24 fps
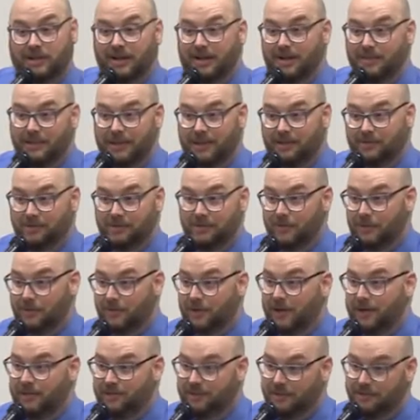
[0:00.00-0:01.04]
combination if you
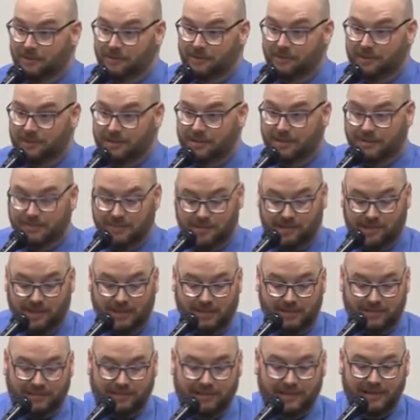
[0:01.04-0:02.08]
ever get a chance to read Tyehimba
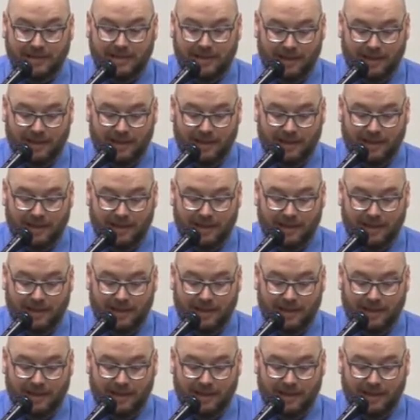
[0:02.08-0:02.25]
Jess.